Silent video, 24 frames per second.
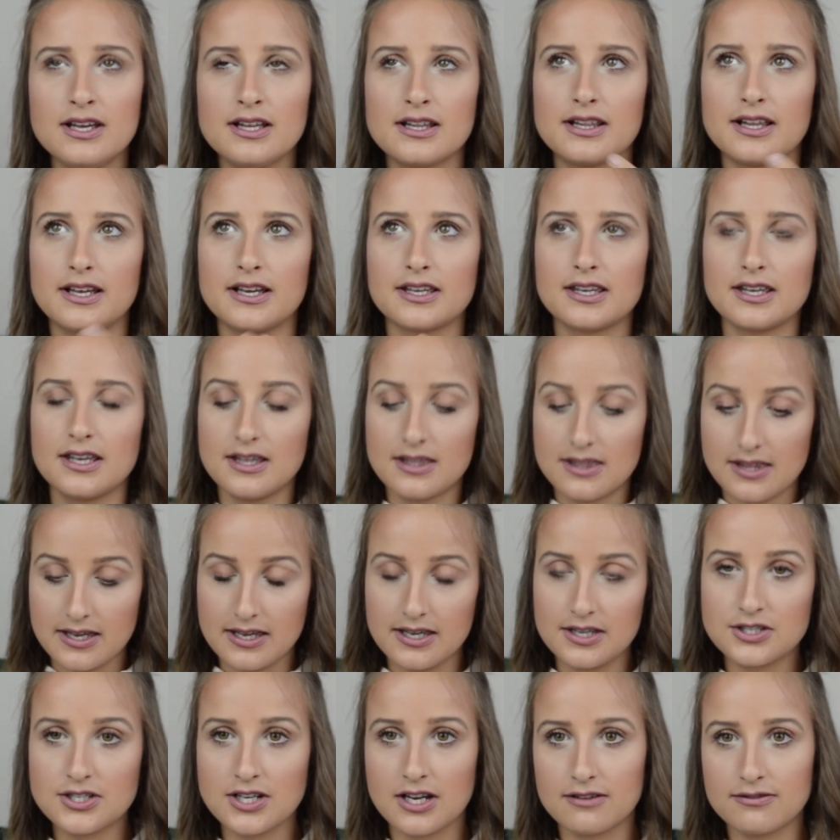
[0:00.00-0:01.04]
like, they
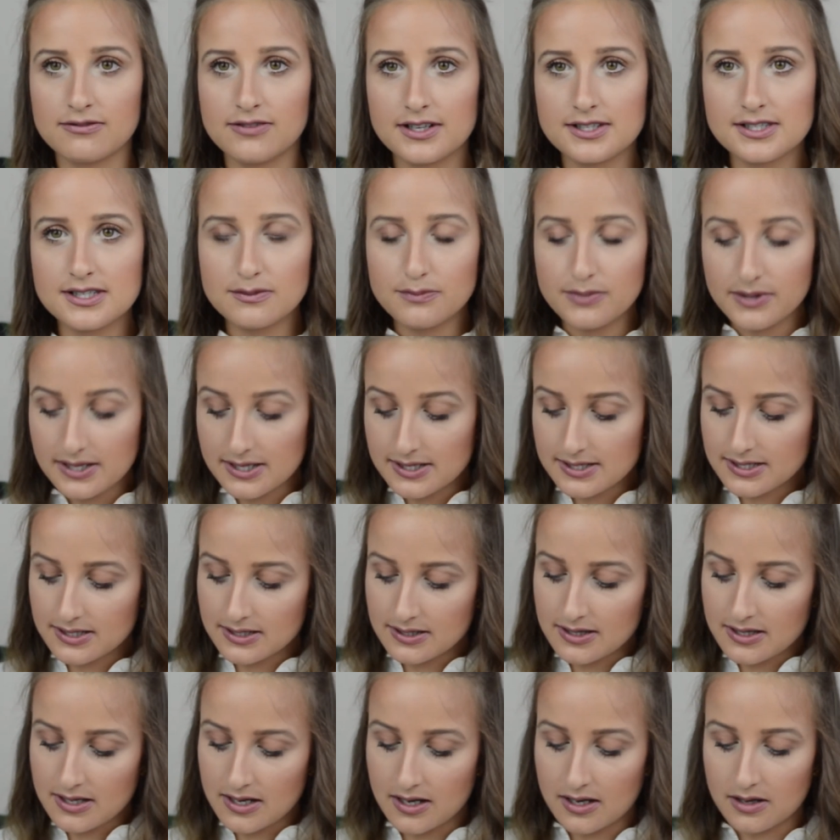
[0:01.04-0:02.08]
each have recipes
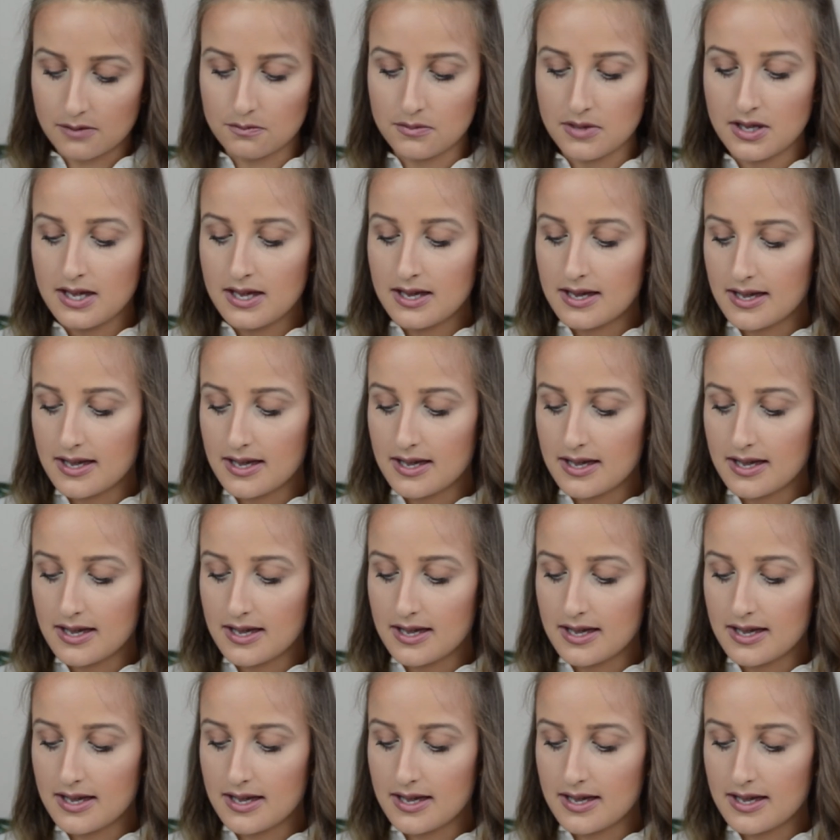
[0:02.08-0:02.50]
in them,